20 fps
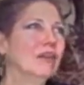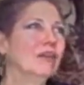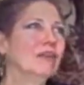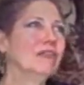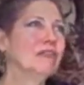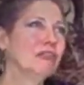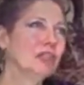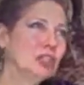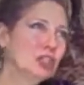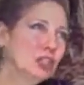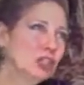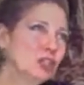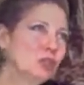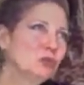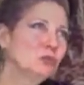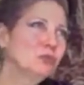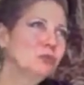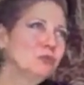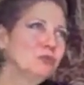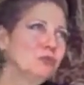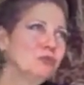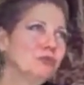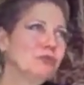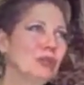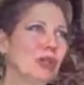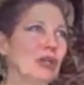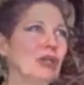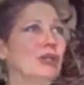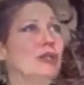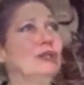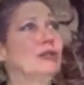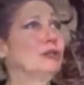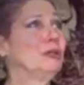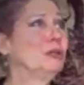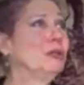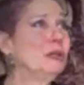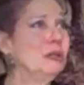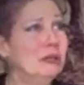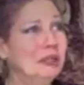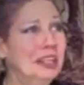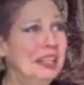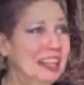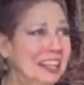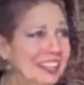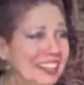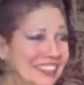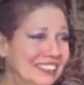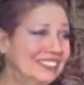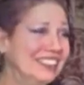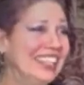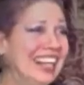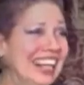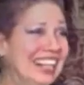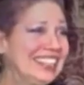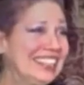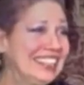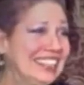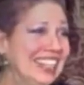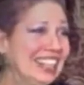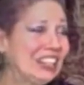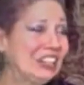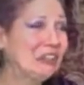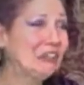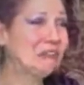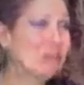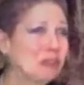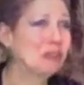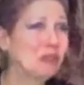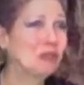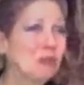The first hurdle we had to get over